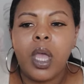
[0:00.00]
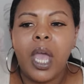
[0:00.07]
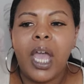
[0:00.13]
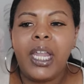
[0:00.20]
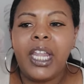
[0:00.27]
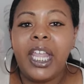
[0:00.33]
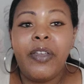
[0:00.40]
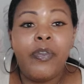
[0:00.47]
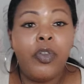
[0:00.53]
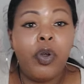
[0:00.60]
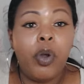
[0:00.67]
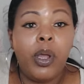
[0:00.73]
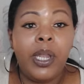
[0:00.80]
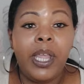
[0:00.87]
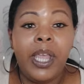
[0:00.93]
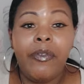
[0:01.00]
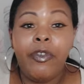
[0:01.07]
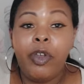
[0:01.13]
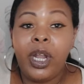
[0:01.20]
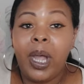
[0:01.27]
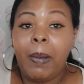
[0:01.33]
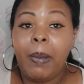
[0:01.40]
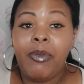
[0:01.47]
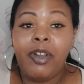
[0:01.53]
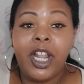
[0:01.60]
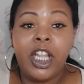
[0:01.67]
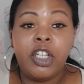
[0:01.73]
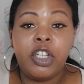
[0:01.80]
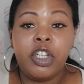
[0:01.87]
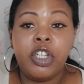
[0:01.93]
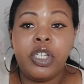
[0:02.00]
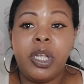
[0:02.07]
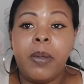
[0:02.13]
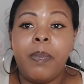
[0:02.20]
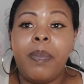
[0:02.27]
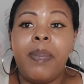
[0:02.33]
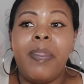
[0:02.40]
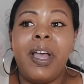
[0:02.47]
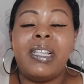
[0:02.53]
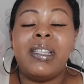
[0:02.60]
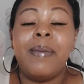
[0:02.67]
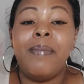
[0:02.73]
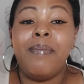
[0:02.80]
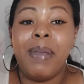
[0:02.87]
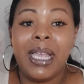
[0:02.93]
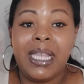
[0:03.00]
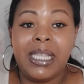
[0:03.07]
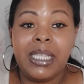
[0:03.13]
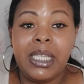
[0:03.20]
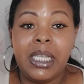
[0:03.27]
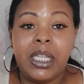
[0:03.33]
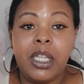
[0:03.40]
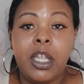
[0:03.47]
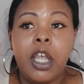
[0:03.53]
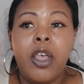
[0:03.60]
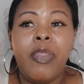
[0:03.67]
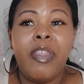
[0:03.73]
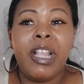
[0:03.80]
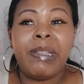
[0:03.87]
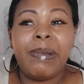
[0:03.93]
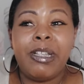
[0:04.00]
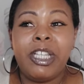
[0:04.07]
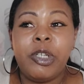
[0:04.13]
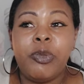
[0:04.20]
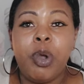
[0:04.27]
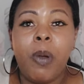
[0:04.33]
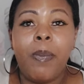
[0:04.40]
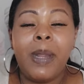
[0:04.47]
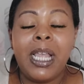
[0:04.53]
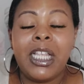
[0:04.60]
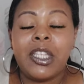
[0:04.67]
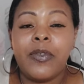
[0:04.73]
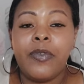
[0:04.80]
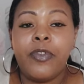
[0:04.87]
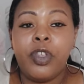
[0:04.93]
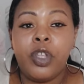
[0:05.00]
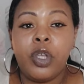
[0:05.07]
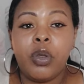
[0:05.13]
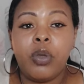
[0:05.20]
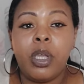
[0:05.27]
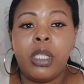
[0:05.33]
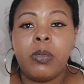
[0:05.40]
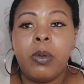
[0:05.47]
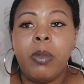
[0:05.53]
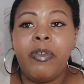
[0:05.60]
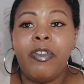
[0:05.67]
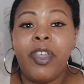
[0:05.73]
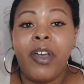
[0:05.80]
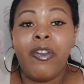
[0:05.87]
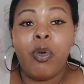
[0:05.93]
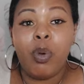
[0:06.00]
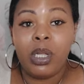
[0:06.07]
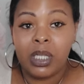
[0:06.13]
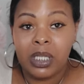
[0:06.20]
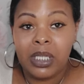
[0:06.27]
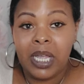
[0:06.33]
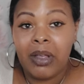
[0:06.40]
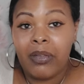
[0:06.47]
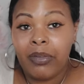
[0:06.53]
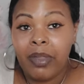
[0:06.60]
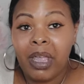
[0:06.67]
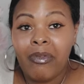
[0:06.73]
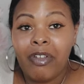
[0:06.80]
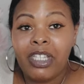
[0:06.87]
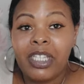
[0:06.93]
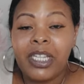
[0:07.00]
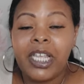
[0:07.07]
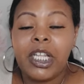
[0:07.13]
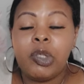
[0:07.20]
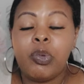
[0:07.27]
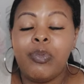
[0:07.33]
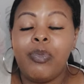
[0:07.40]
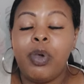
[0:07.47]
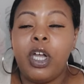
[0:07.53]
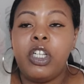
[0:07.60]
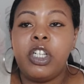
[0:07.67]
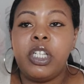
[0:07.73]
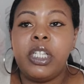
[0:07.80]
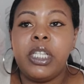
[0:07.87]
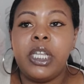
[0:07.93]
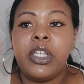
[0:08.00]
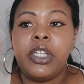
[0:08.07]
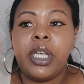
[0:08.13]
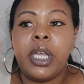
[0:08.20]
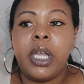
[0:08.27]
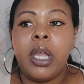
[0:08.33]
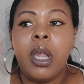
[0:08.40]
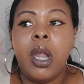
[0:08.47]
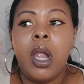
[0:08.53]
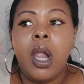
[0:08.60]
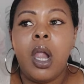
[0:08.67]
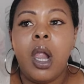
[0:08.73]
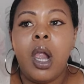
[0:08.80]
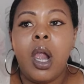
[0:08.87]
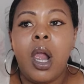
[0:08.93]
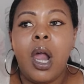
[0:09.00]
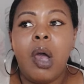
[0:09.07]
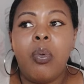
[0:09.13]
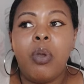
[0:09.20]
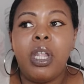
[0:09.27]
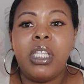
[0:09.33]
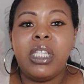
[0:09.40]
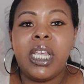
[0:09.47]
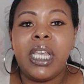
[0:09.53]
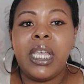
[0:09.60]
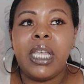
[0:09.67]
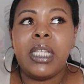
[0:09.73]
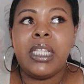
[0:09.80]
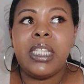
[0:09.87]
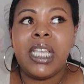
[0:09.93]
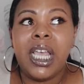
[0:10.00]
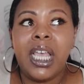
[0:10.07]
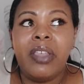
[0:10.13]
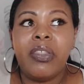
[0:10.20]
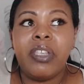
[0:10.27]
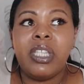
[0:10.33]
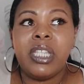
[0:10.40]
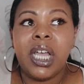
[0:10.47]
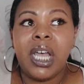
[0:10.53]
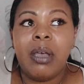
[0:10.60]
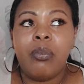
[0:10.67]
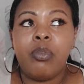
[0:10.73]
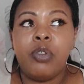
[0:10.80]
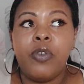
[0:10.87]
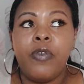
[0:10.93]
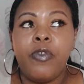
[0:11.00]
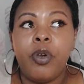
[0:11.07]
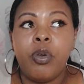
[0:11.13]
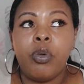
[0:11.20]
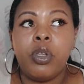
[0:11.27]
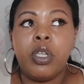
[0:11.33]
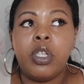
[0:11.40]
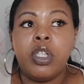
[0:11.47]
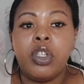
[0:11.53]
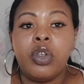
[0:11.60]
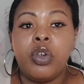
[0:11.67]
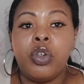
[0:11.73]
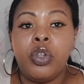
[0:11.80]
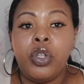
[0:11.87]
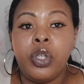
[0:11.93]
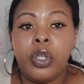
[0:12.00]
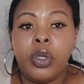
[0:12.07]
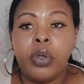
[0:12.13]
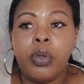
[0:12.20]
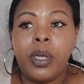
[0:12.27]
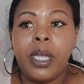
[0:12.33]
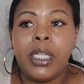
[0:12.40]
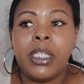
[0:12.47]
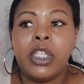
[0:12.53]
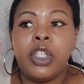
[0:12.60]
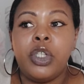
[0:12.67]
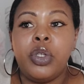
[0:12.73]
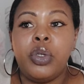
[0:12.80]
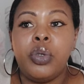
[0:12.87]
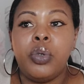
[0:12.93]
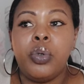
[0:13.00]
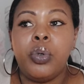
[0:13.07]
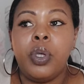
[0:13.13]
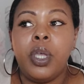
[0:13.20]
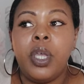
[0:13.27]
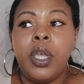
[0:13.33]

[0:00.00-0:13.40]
And if you're in a happy relationship, that's amazing. This message probably isn't for you. It's probably for the other ones that resonated with what I just said, yeah. I want to say take this time to focus on you and to